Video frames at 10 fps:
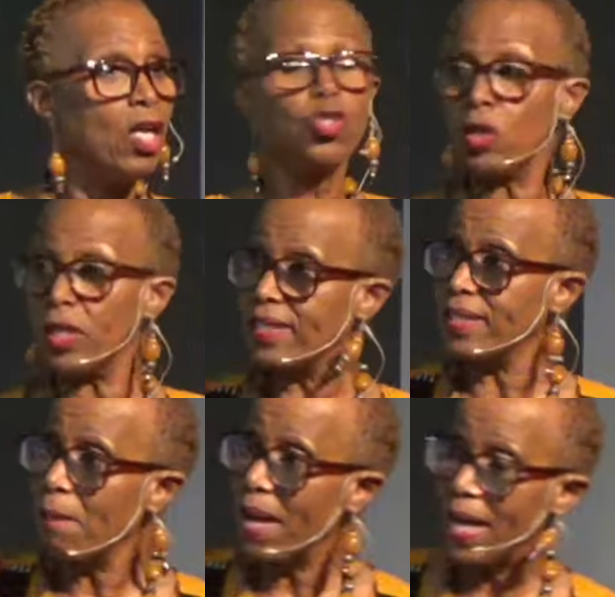So that
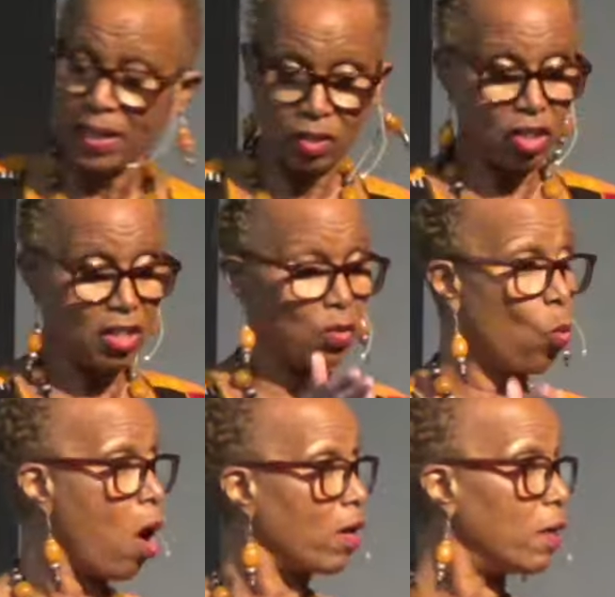somebody else doesn't
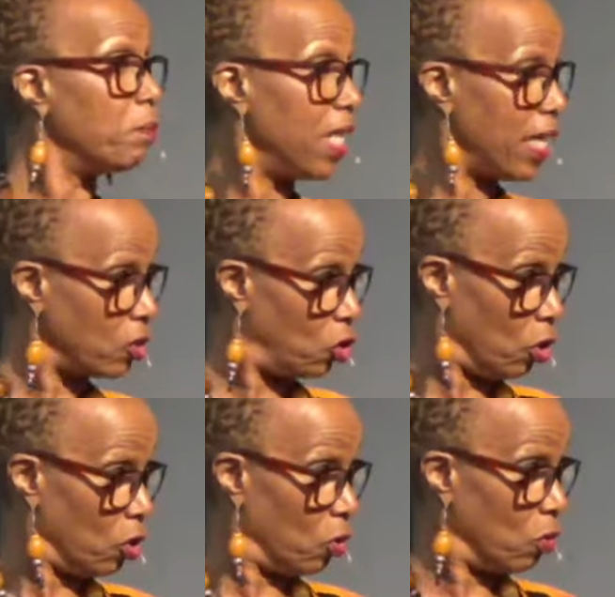walk up next to
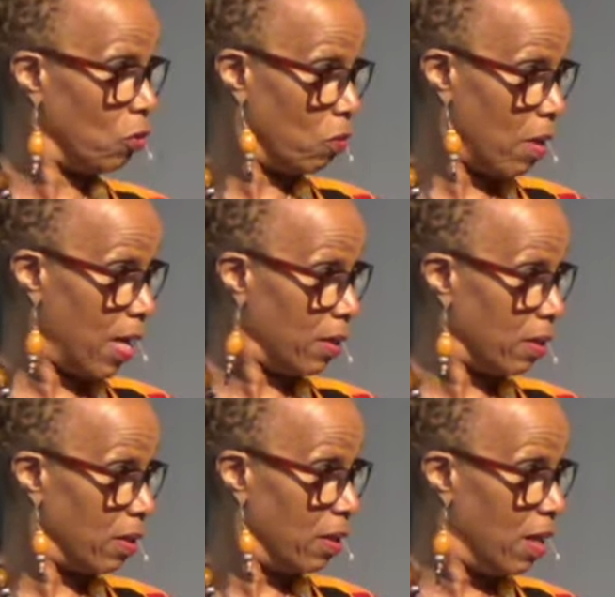you, right?
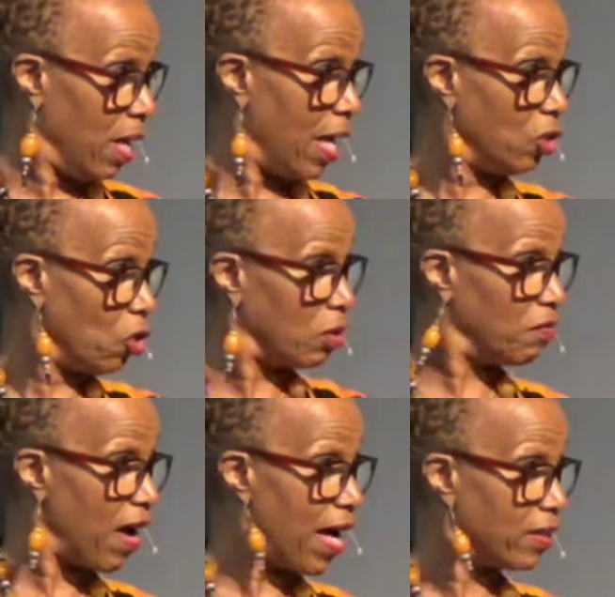And your
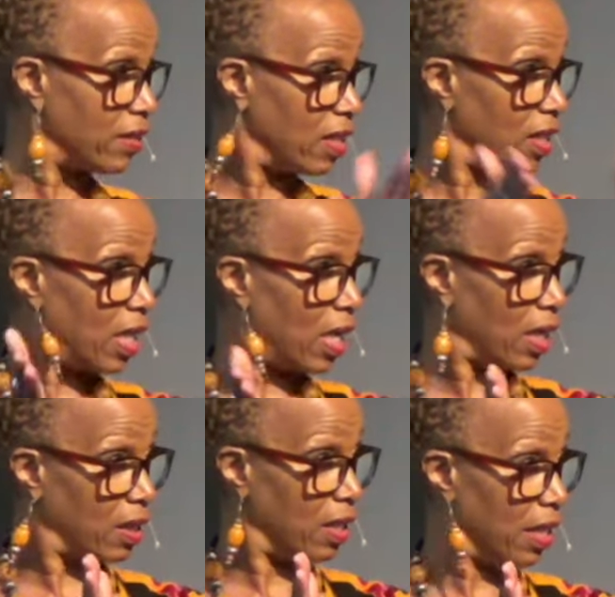device
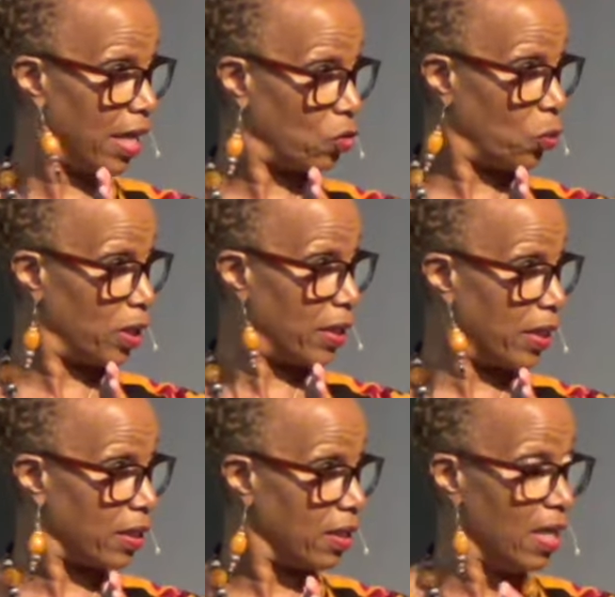connects with
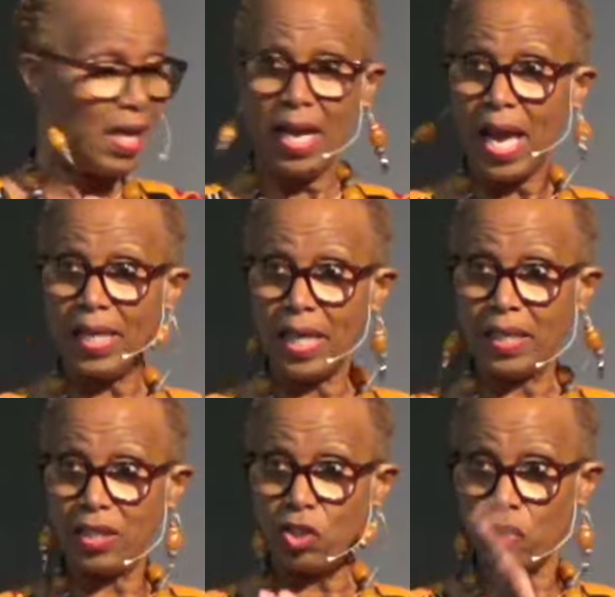it. And
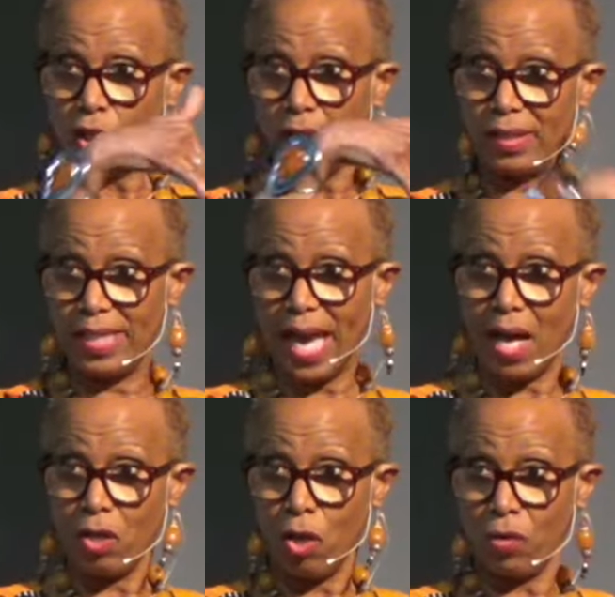then it just starts
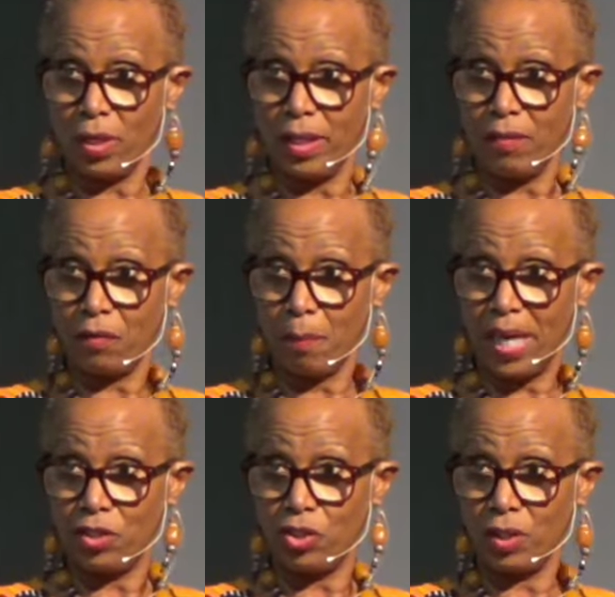downloading
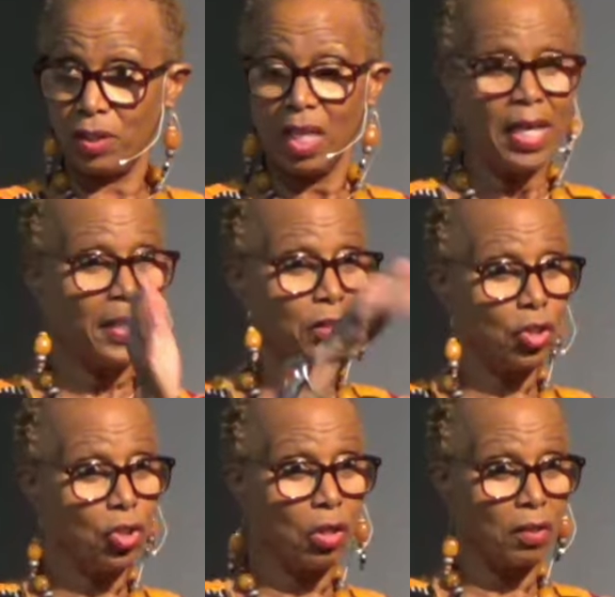information into
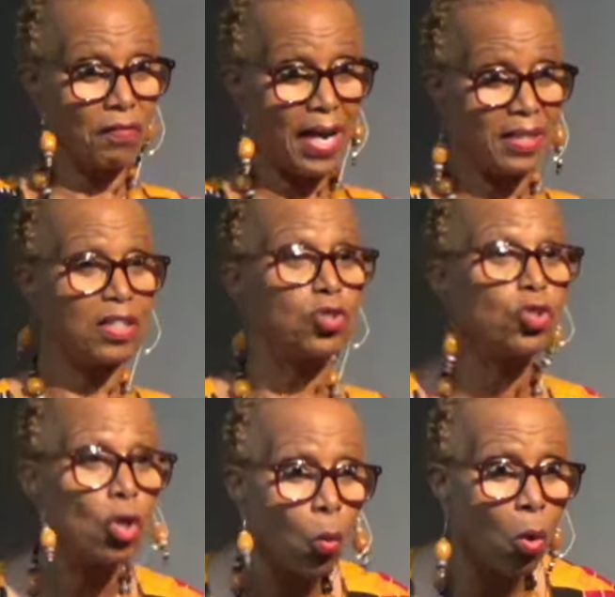your device that
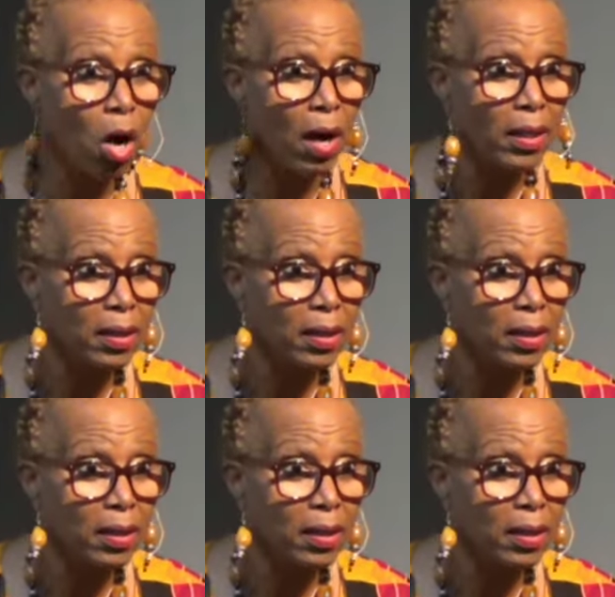you don't want.